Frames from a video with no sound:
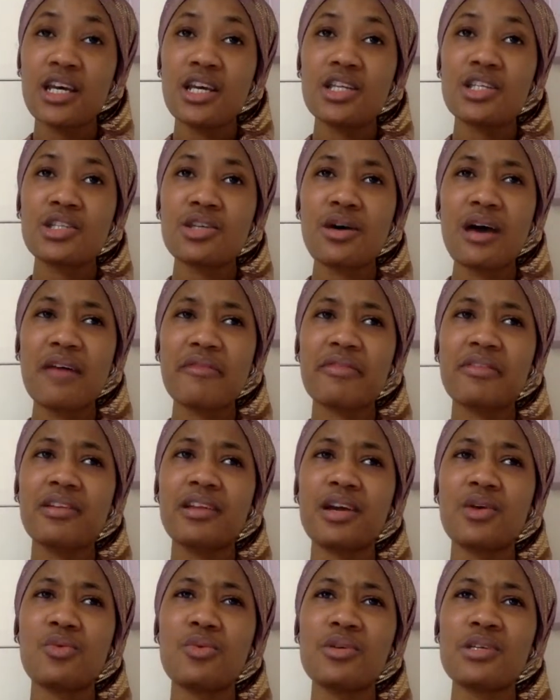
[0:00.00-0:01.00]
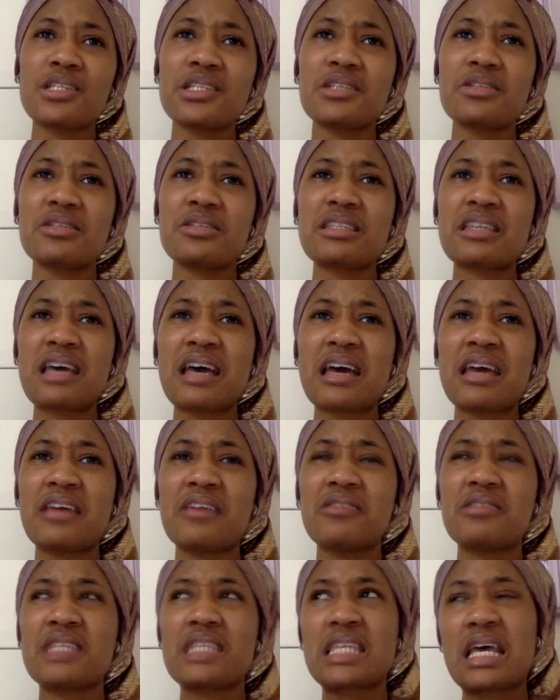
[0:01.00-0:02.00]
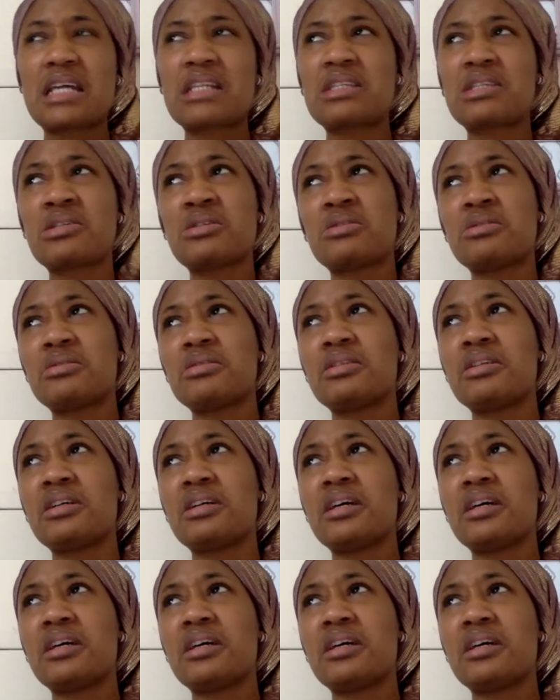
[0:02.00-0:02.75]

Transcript: So I feel like once you start and you start to